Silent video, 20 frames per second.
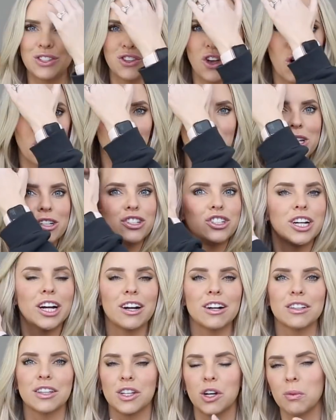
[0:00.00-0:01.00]
So we
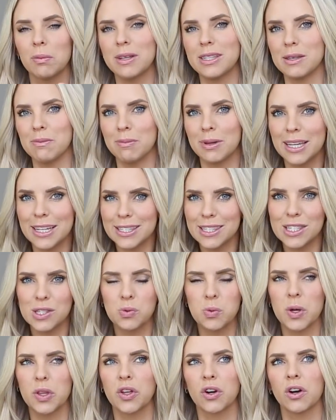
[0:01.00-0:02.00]
share little bits and pieces
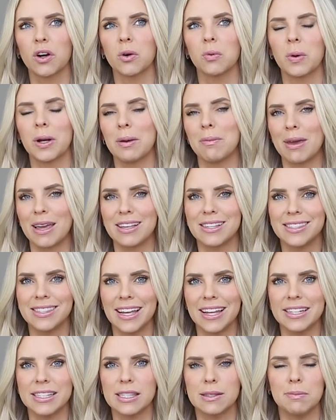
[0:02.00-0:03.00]
with her when it makes
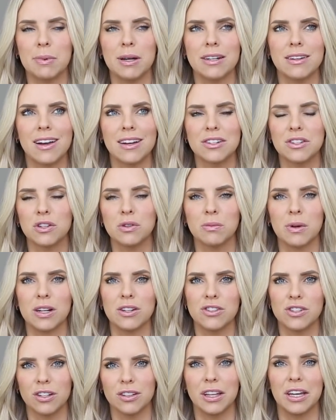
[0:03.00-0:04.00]
sense, but not too
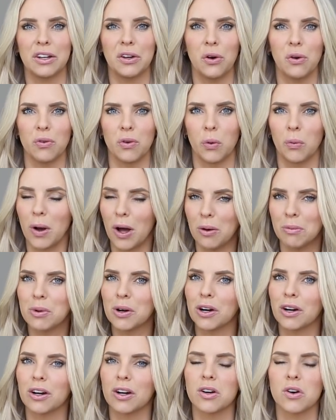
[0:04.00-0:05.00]
much to like overwhelm
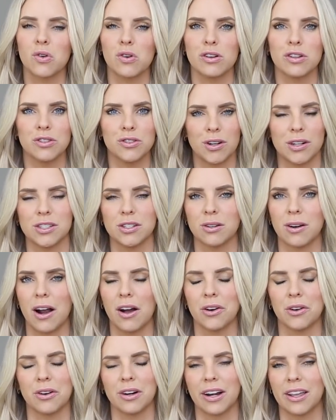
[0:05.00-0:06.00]
her or stress her
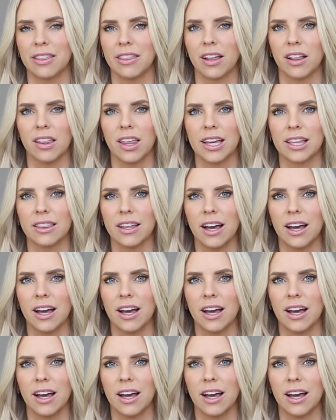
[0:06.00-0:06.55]
out or anything like